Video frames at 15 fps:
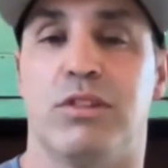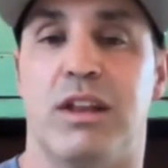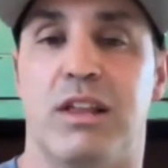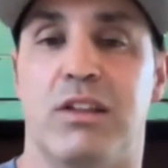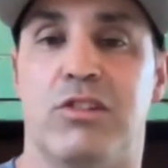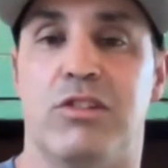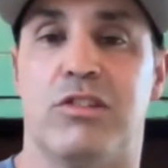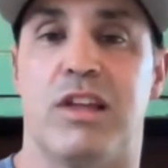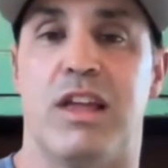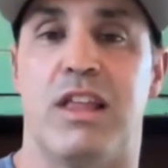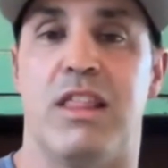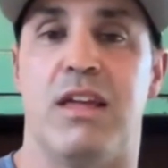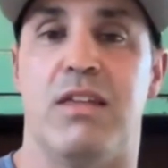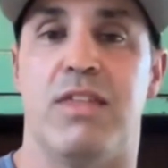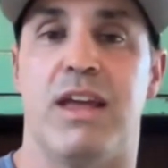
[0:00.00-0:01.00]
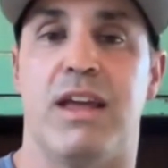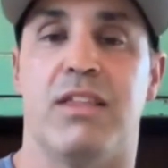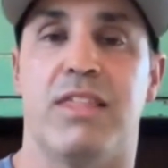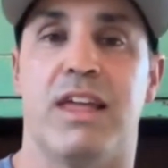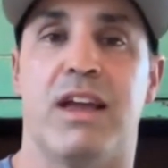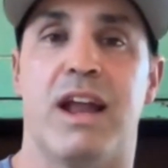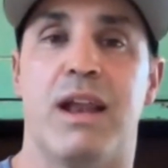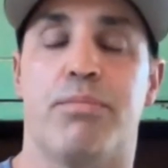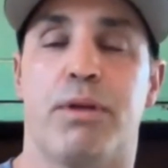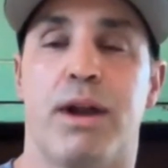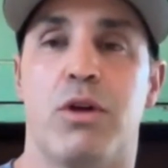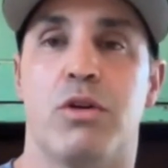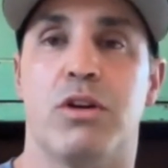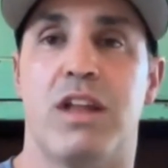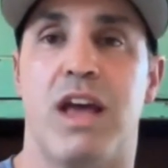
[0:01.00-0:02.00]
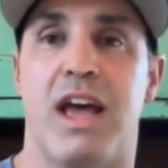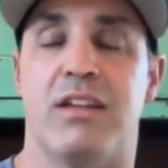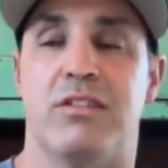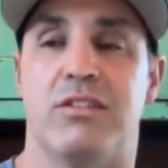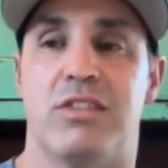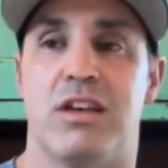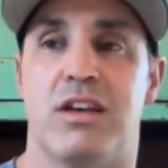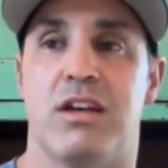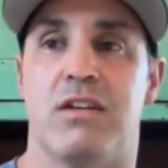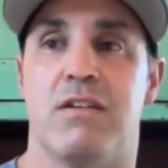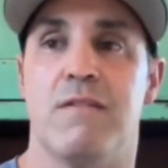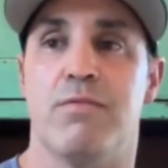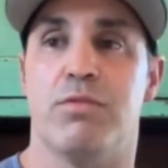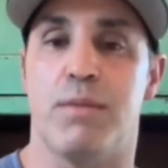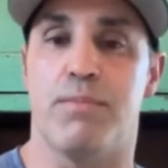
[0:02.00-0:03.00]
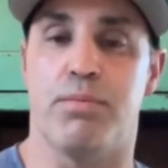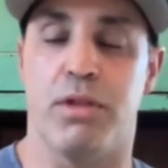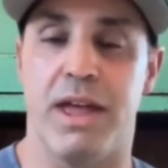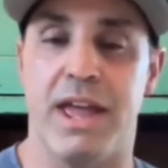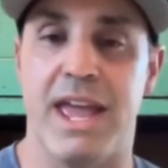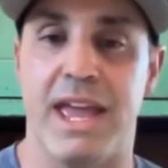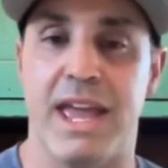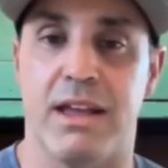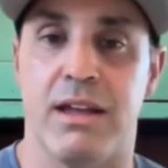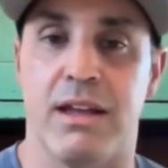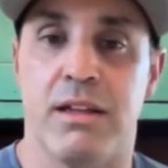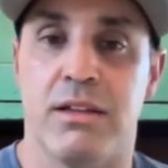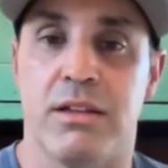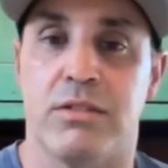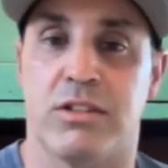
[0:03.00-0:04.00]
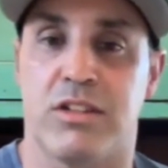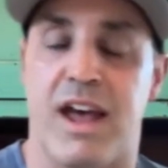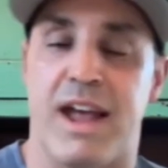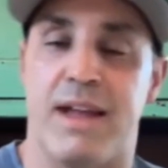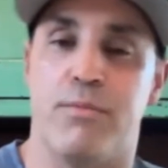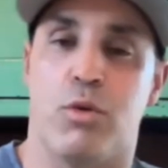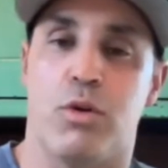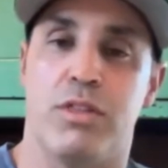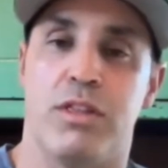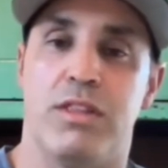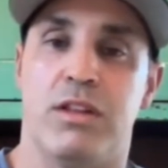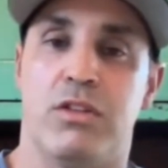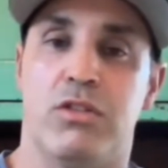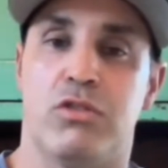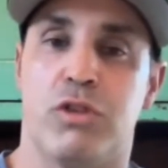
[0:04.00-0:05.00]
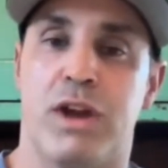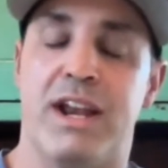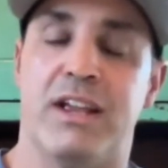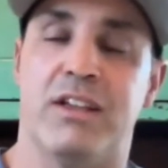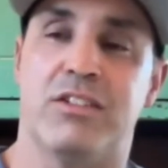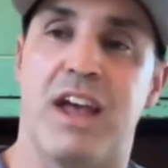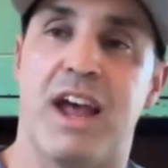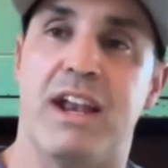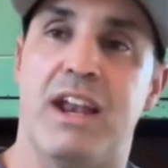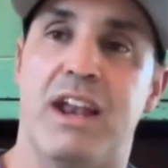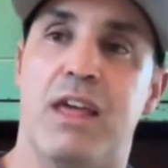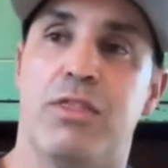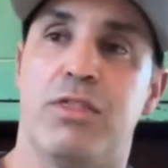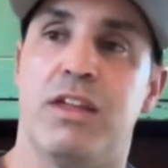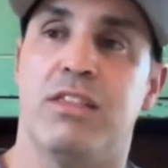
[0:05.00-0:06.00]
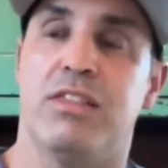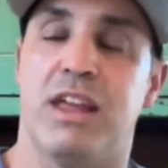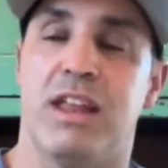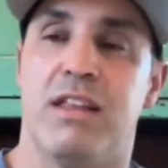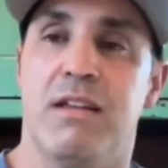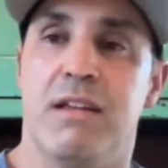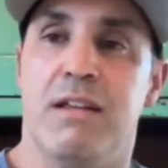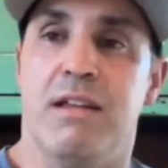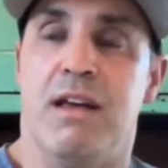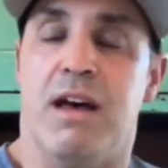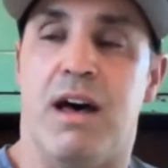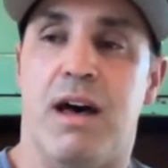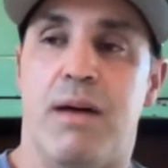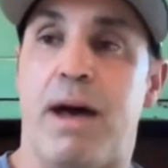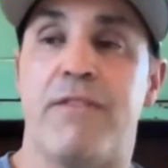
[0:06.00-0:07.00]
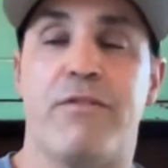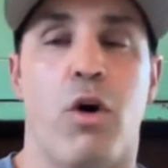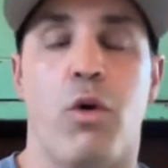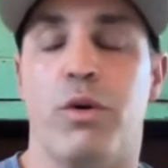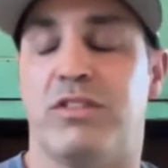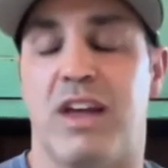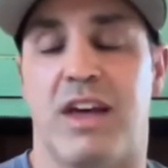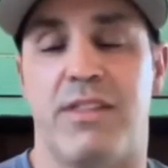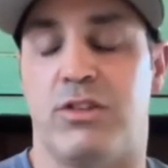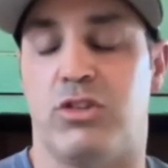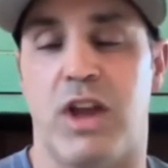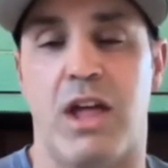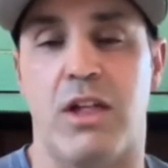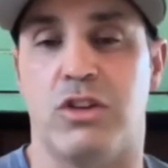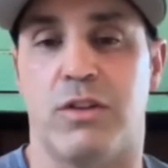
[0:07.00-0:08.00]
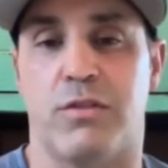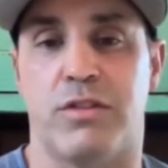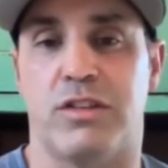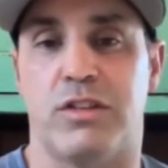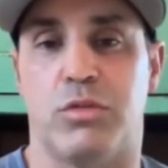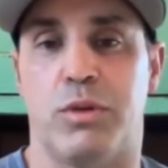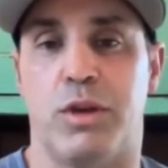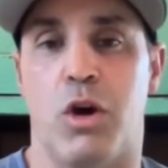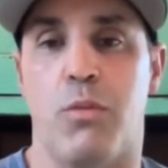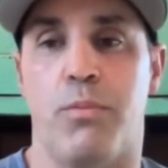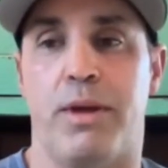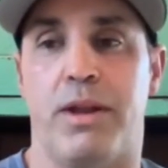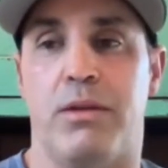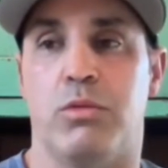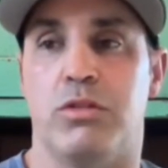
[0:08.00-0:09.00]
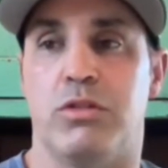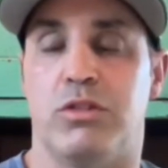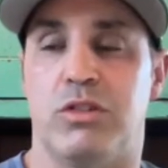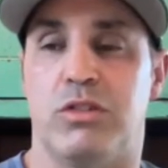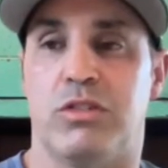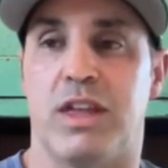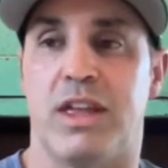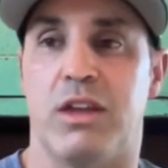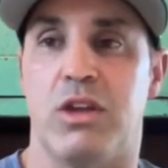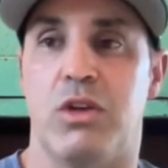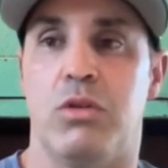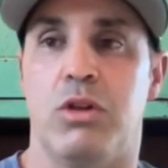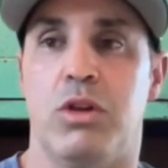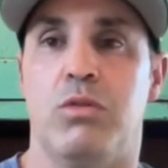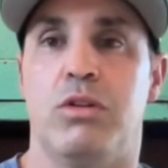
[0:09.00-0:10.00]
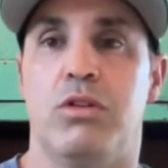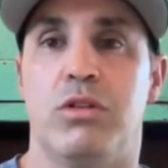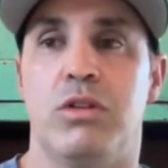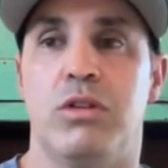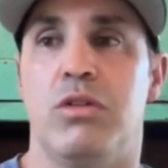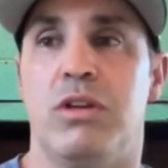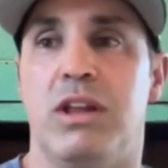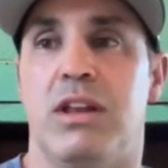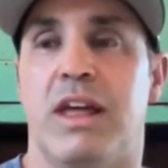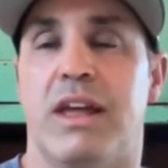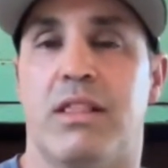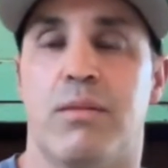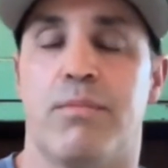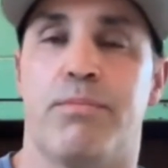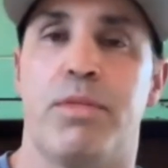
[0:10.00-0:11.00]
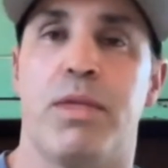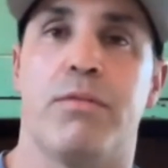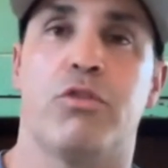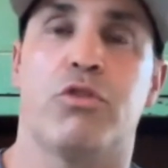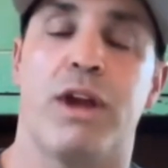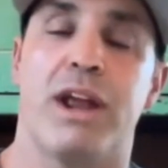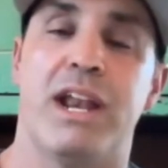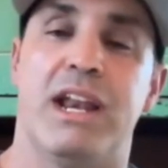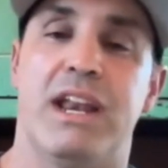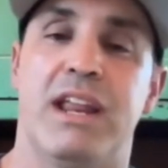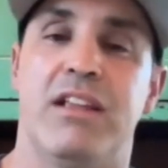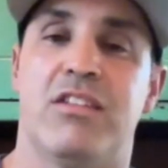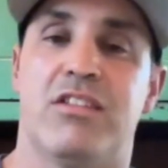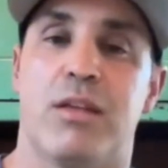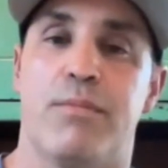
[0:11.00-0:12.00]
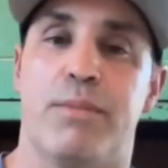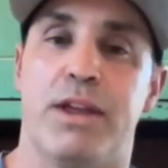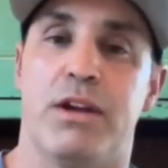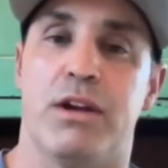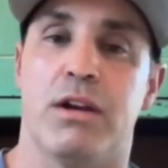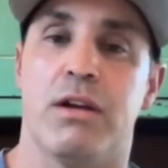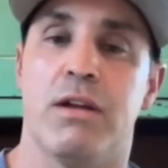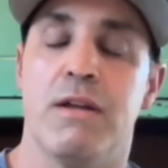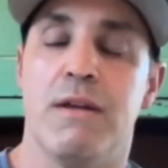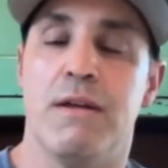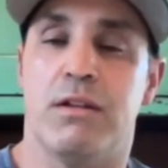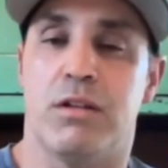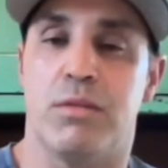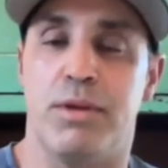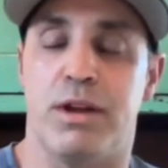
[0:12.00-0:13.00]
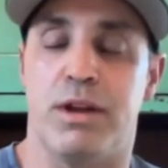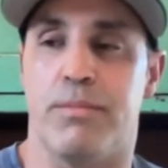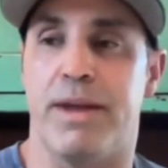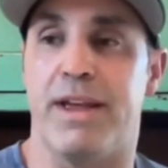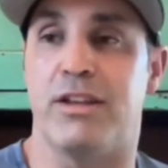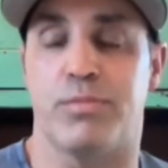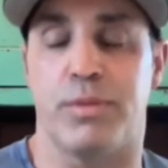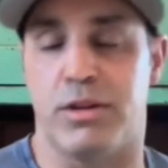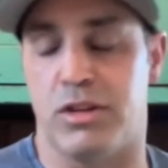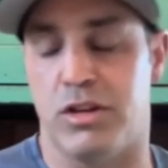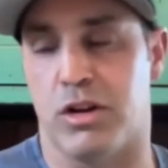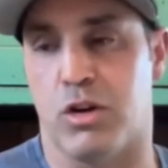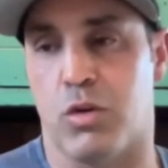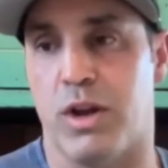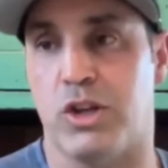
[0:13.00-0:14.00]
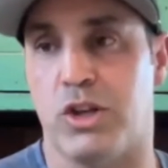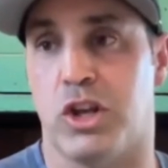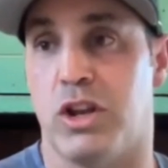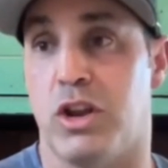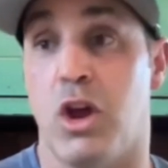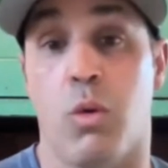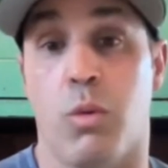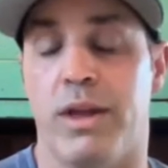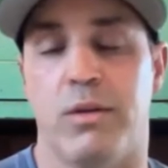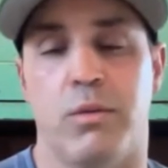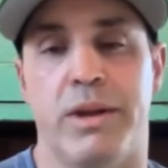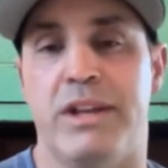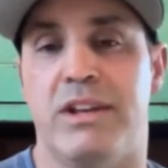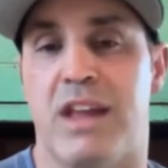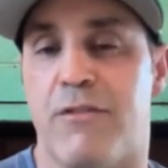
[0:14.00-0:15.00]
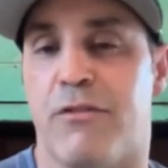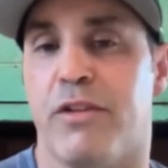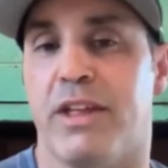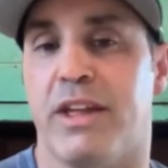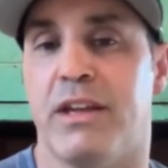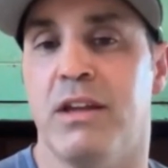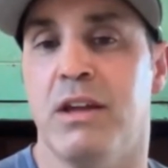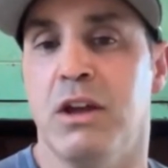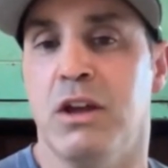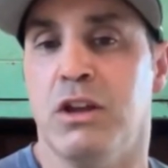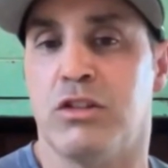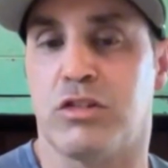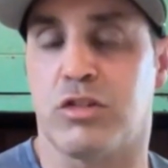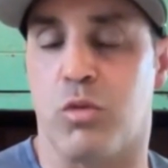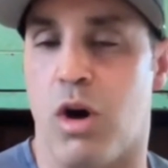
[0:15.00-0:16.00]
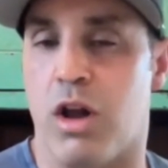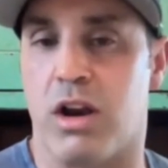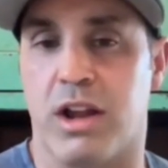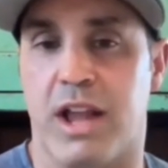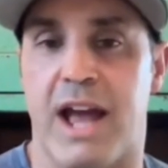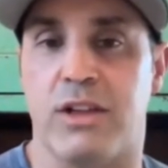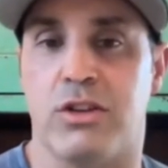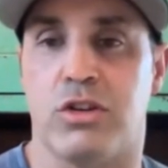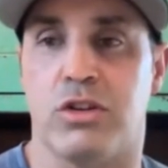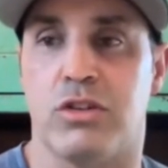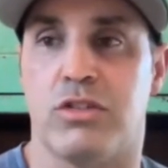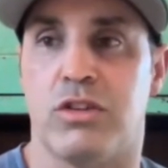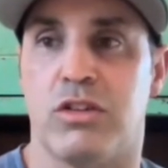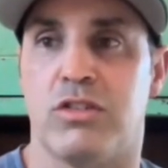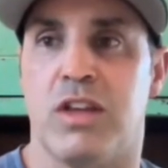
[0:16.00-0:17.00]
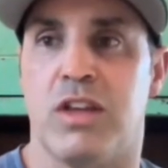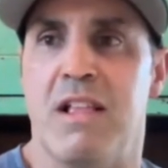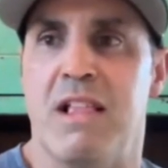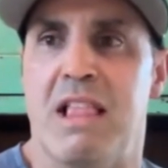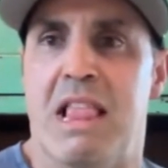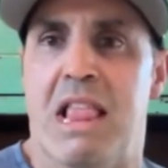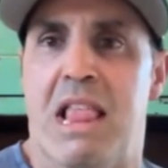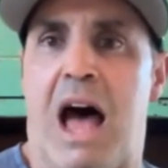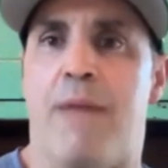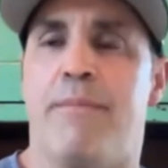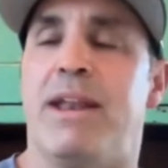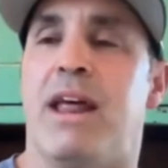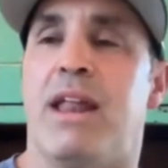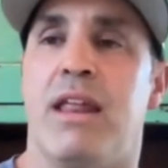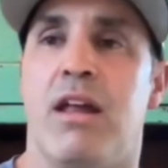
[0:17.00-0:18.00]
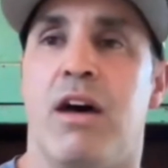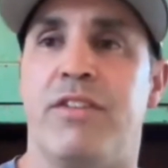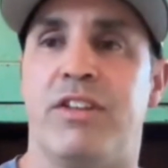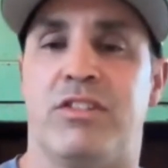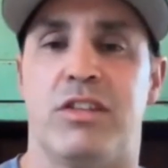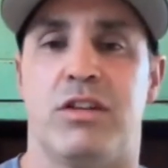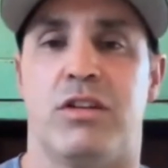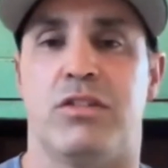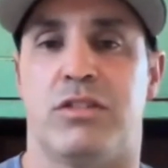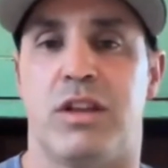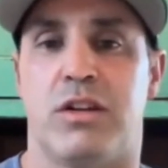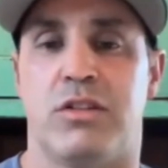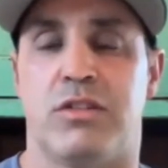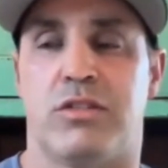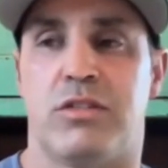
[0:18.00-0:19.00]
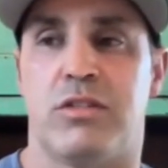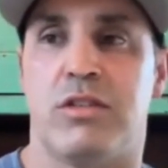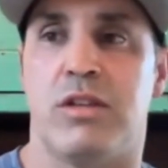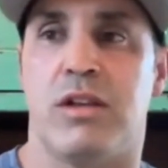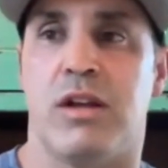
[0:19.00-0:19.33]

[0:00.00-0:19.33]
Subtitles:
And it's just they kind of prioritize the playing side more than the training side. And I think that I've always had this challenge ever since we opened was just like you need like the training needs to be your base. But to your question, no, we definitely squat our catchers. I mean, and obviously there's